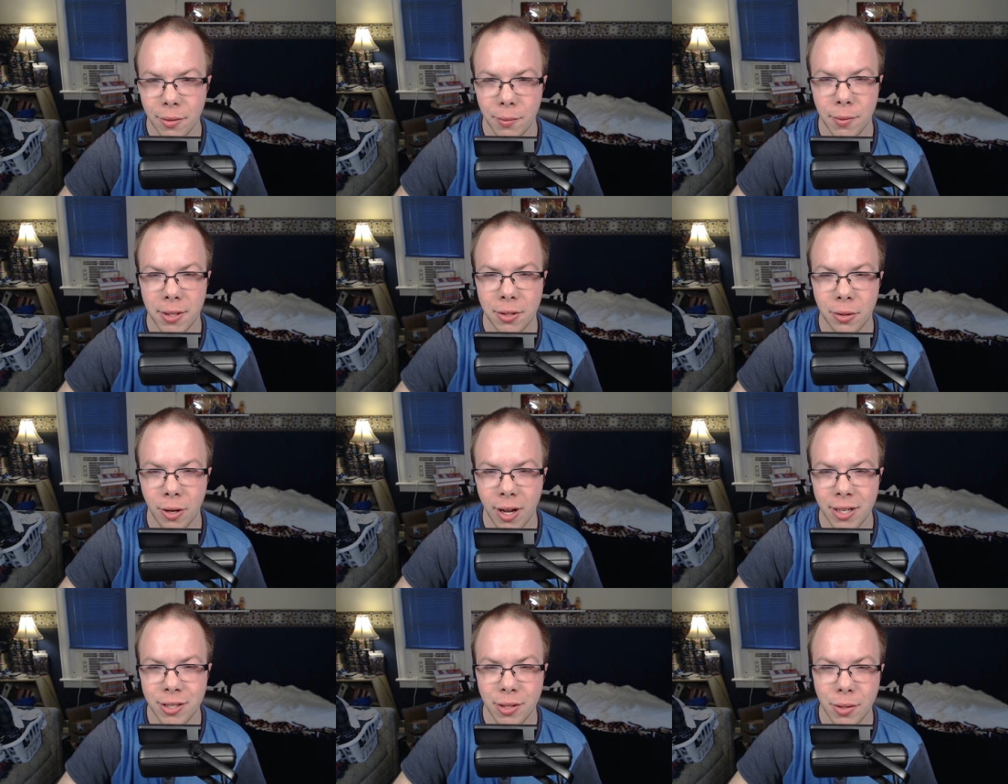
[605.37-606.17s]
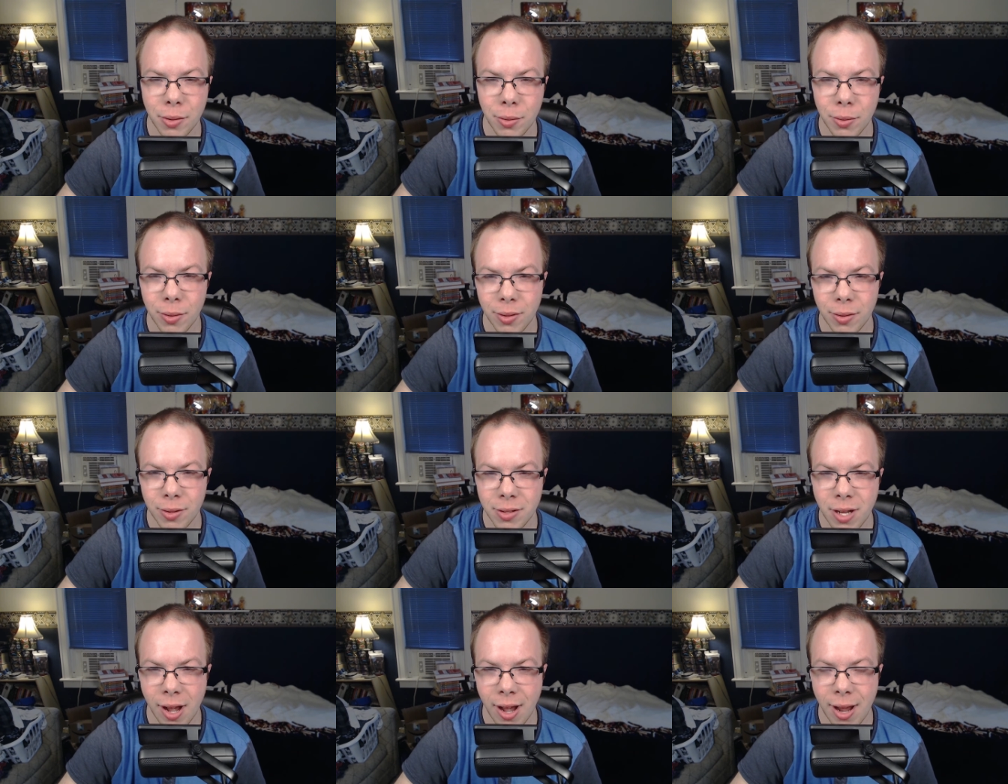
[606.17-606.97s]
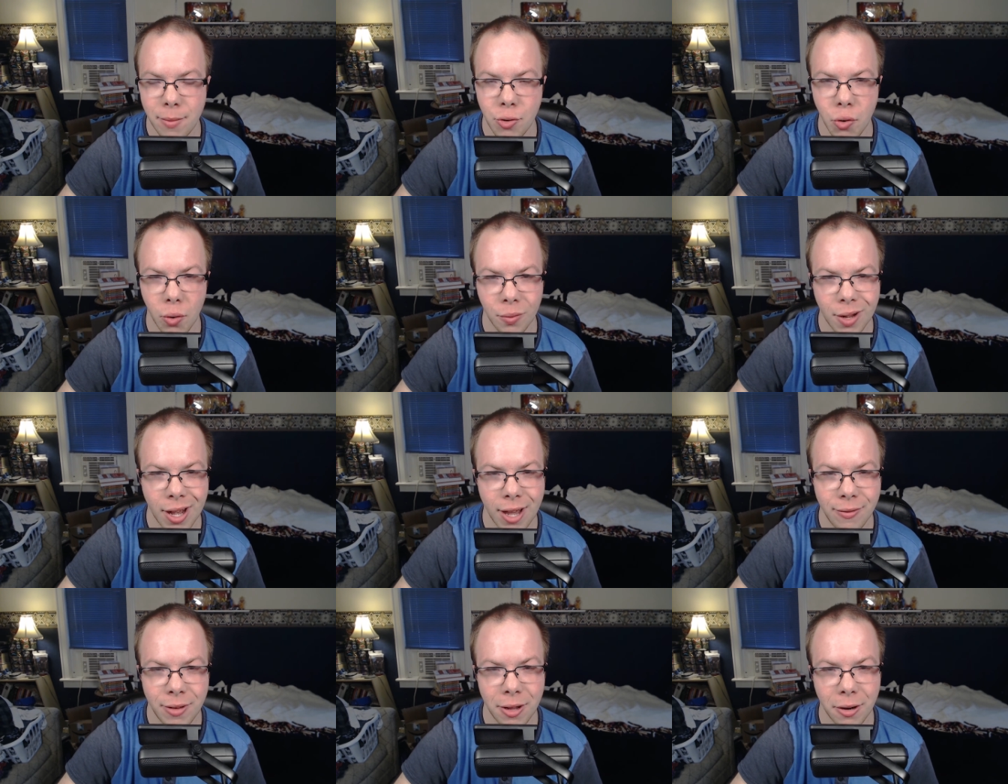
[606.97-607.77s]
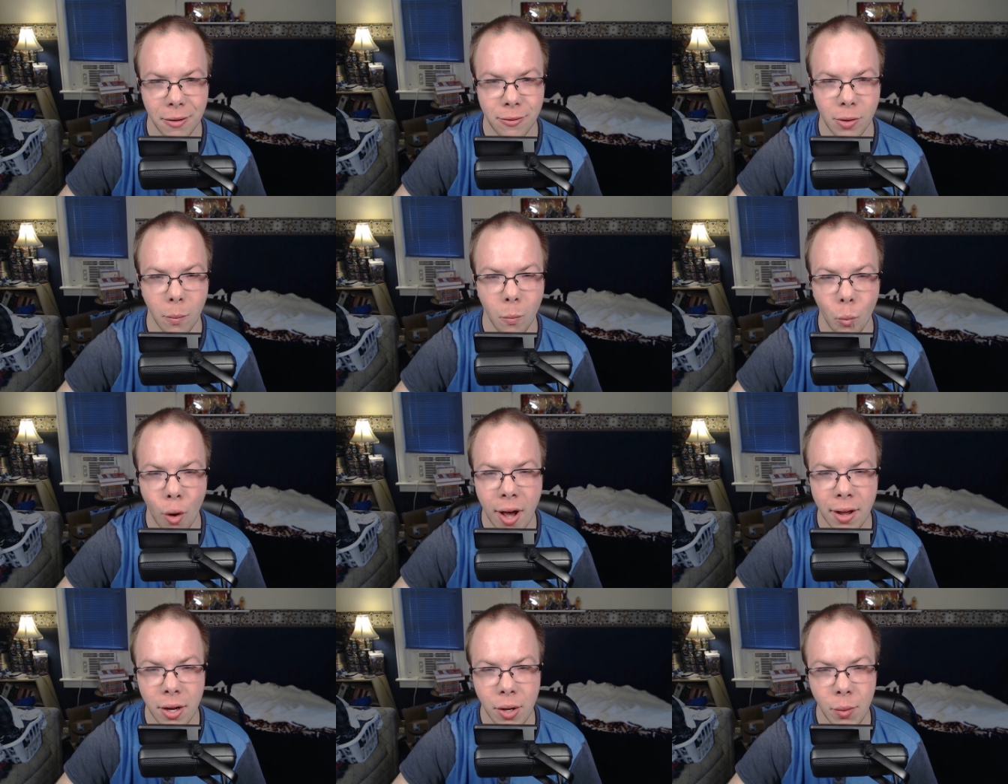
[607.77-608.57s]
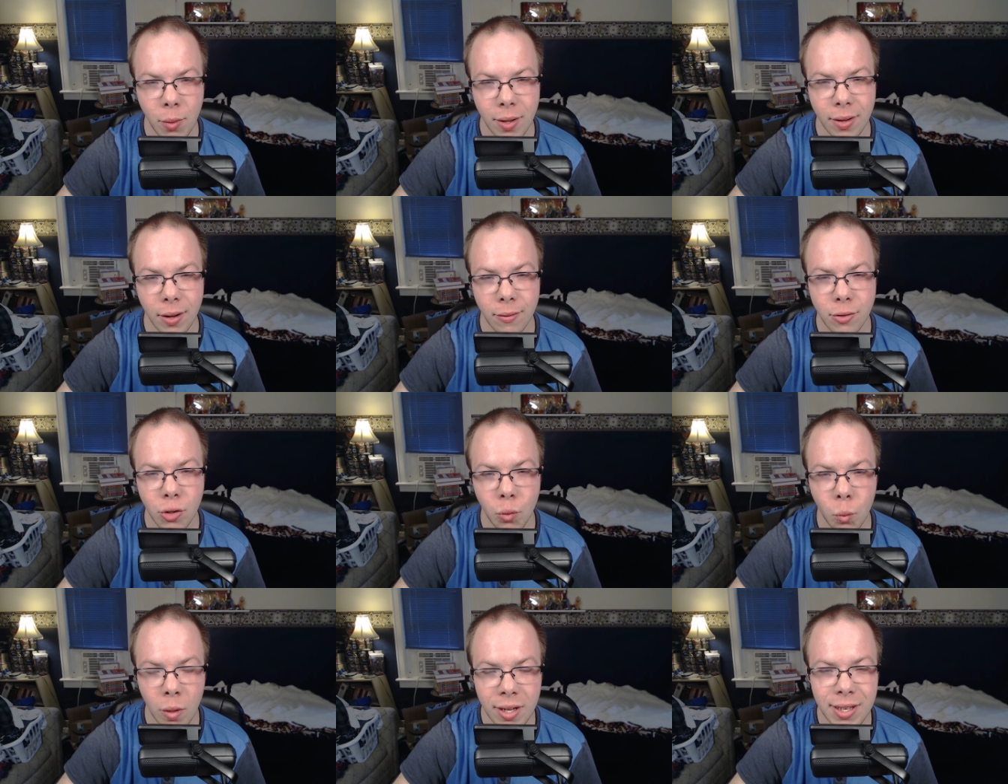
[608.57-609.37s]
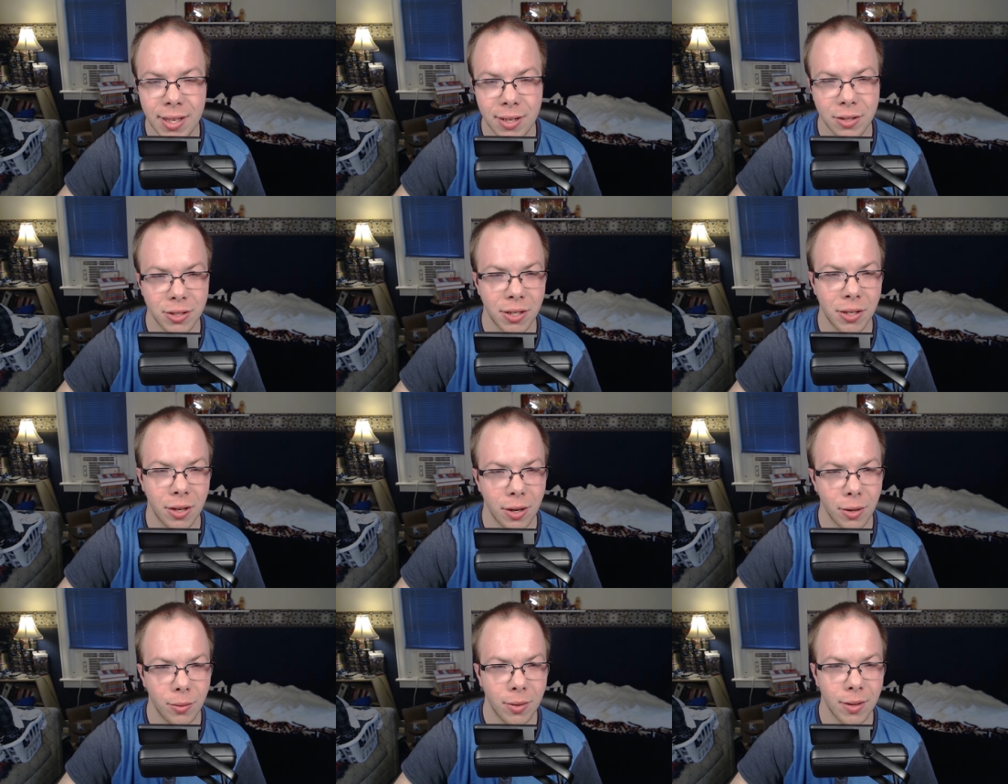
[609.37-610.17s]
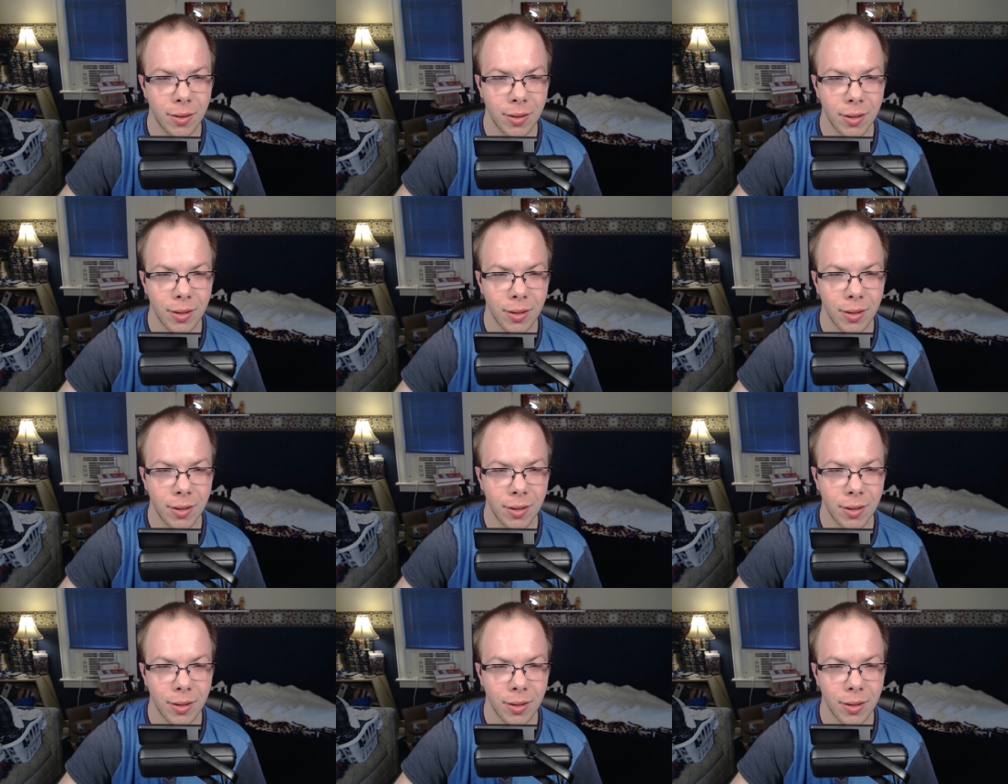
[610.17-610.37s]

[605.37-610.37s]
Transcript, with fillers: we cross through time to arrive here from Wano of 20 years ago,